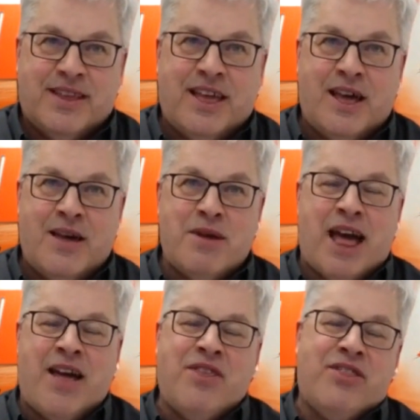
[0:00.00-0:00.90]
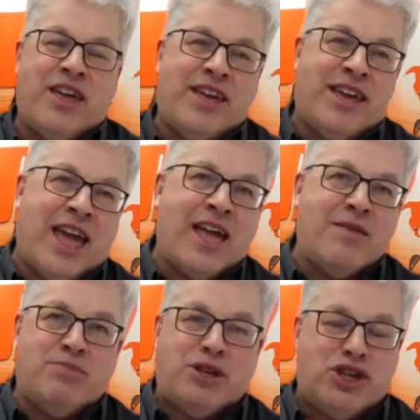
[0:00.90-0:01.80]
and that they
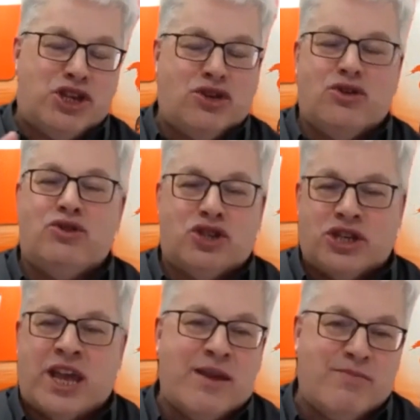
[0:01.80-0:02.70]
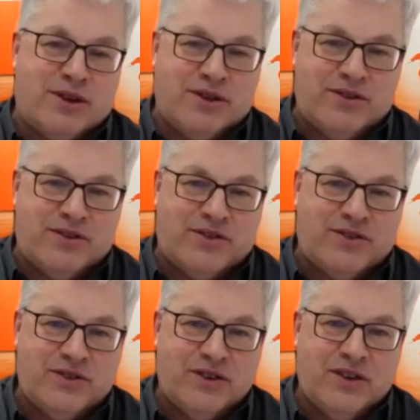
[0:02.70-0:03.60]
can be huge enablers